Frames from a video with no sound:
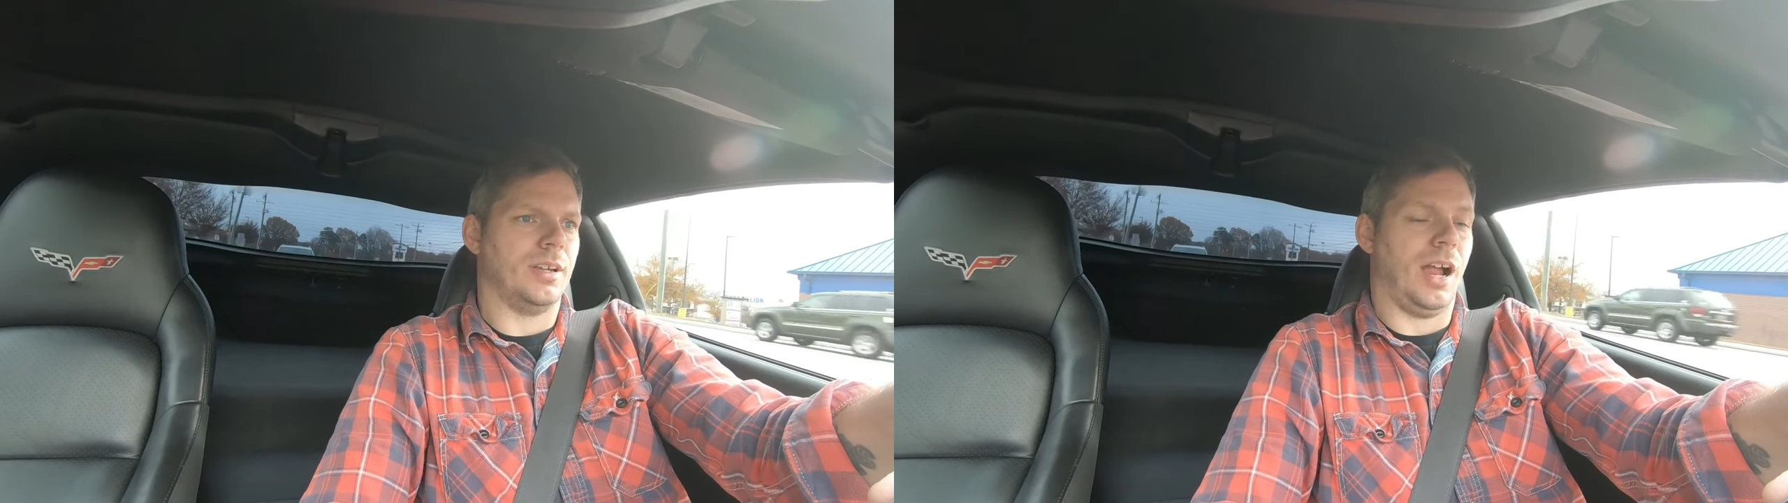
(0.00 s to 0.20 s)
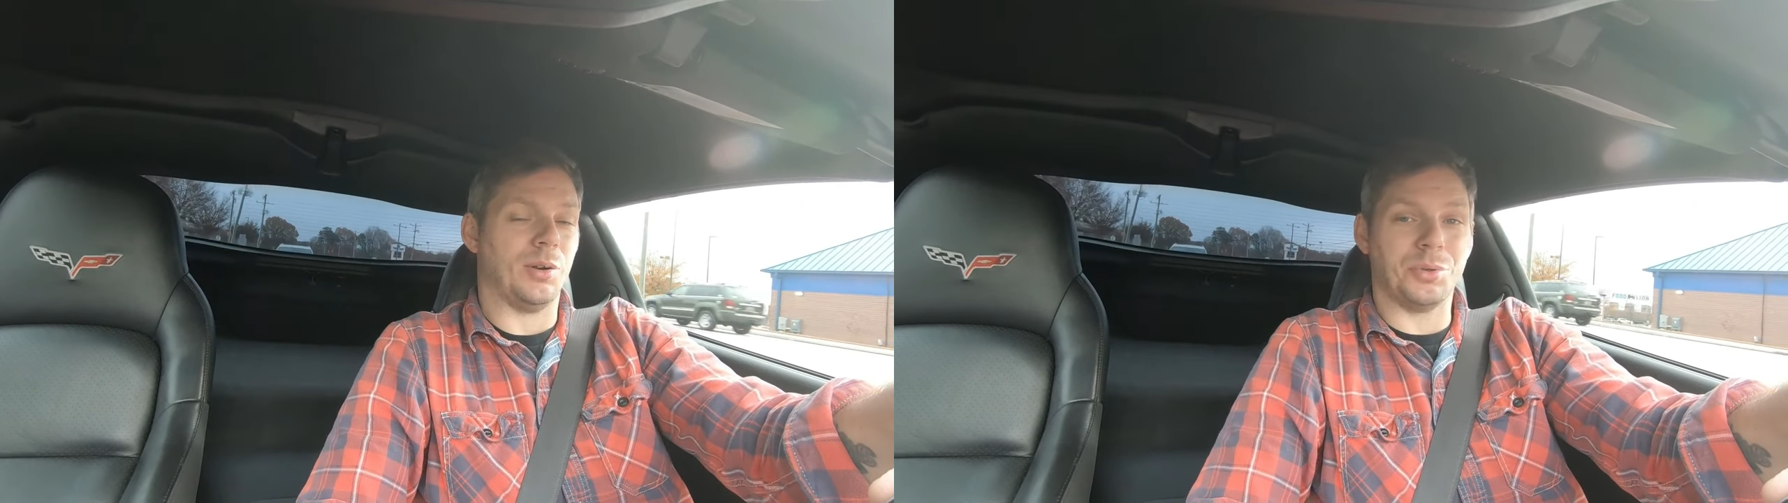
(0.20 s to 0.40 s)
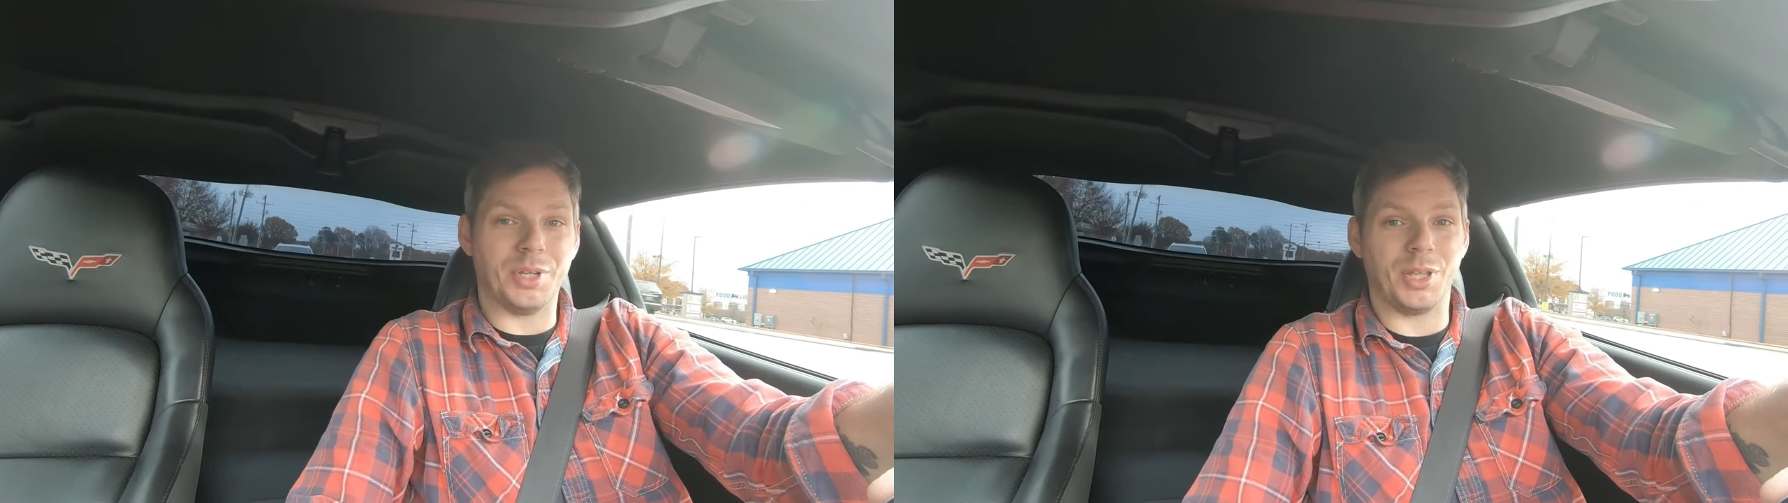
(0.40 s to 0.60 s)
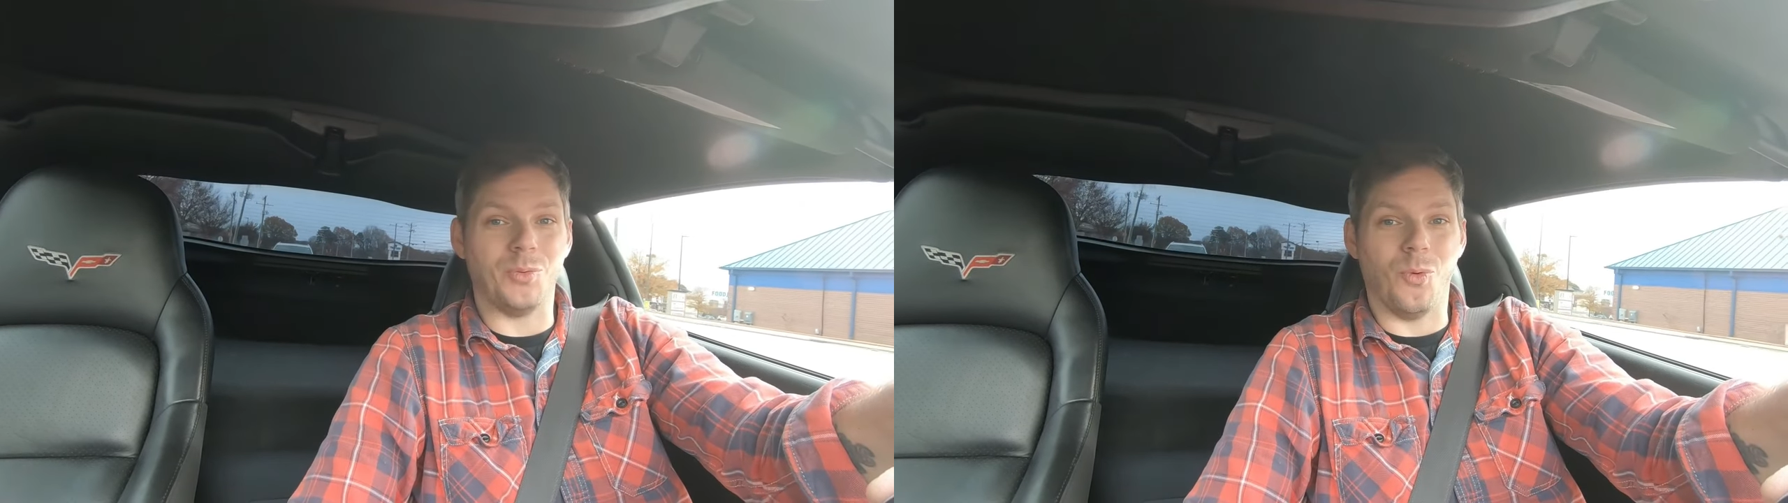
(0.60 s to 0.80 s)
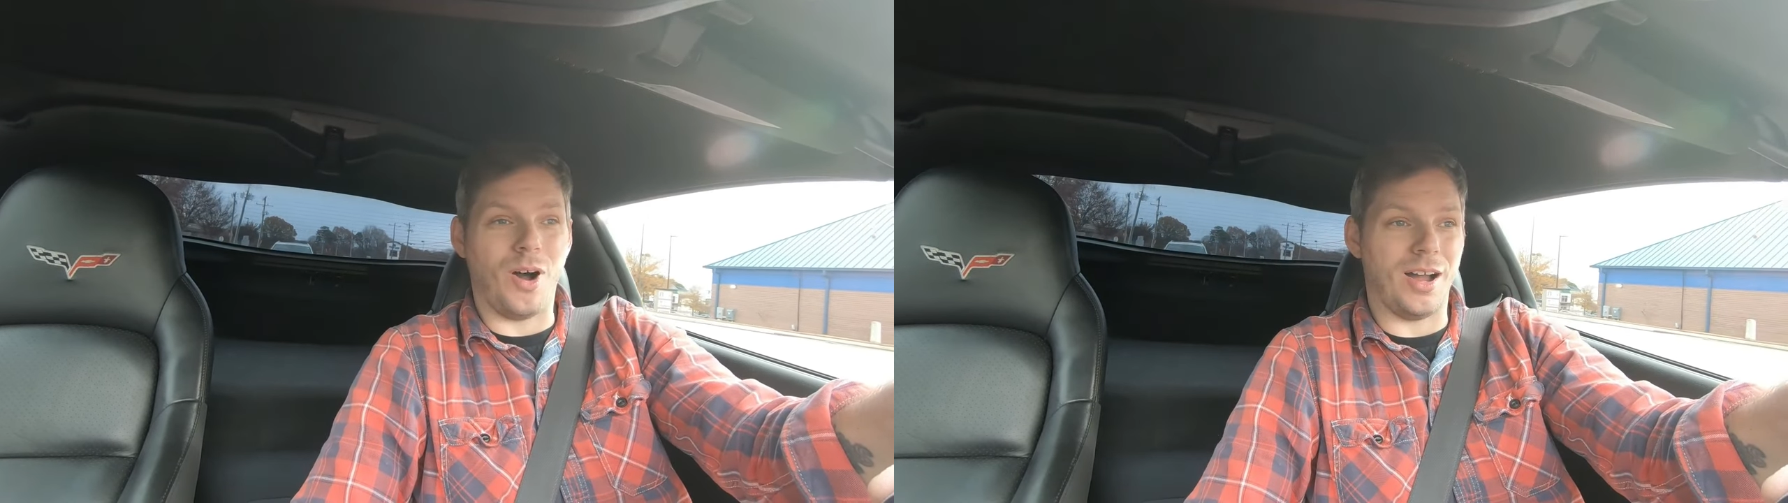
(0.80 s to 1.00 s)
I really
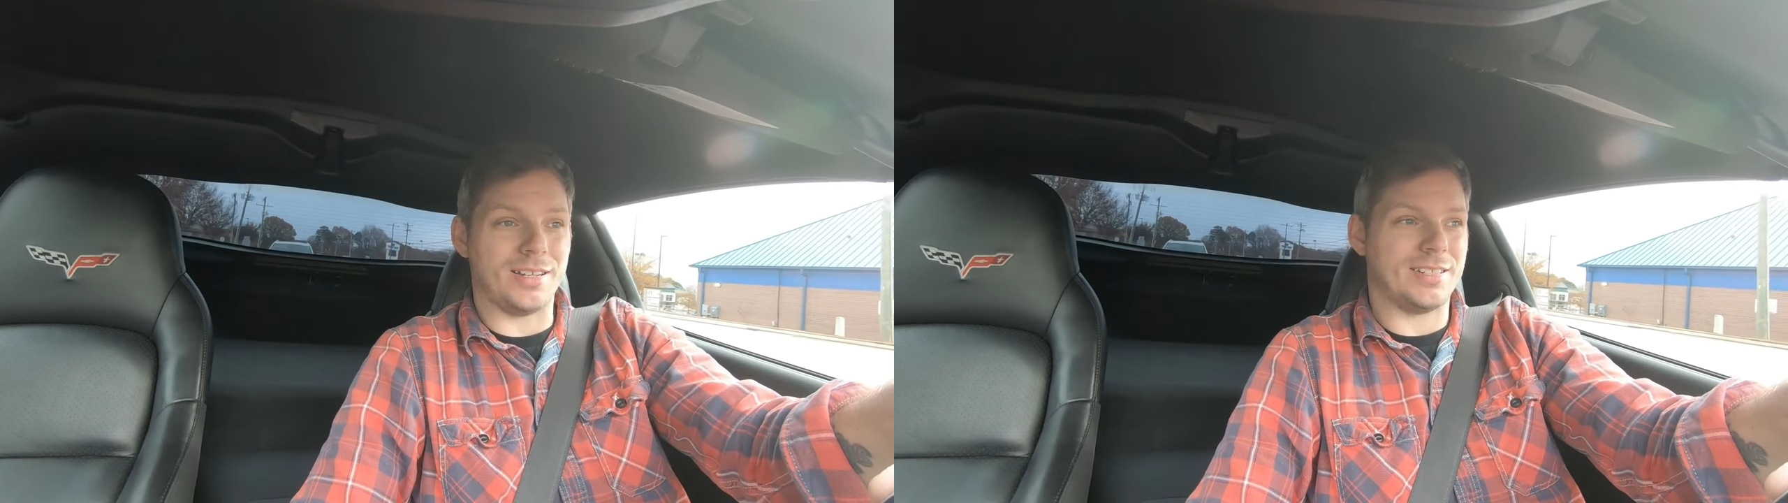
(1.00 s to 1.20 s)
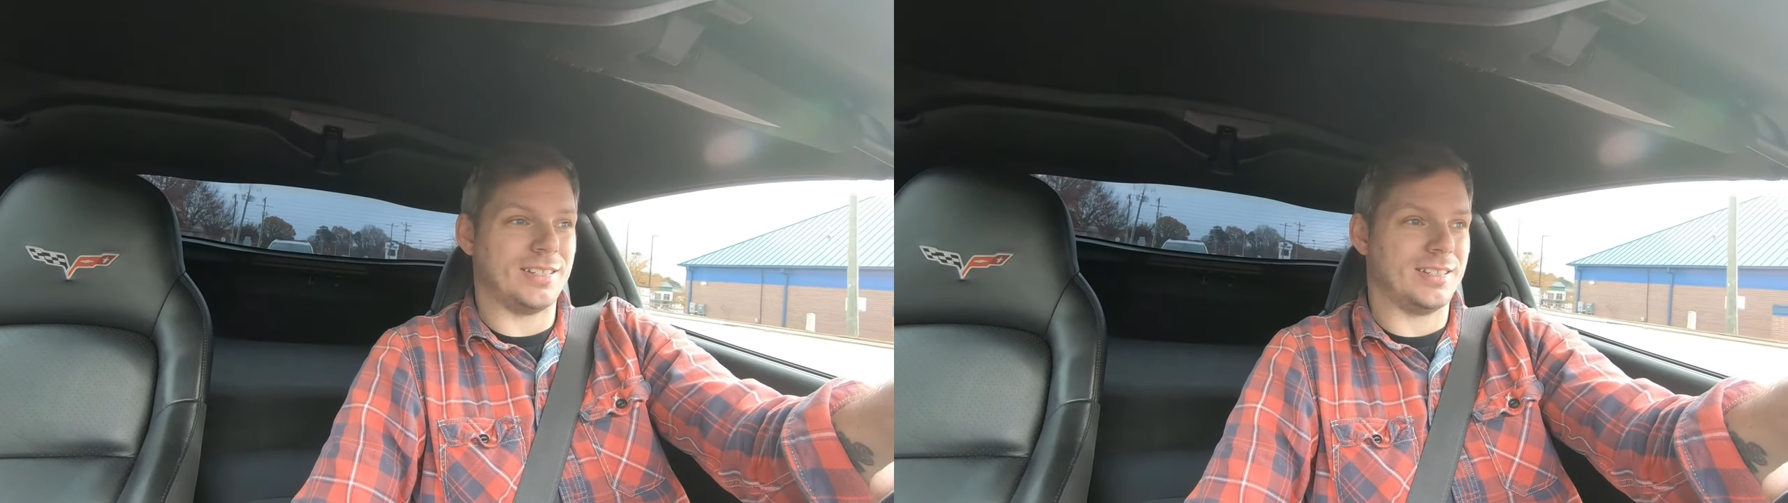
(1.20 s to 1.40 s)
want,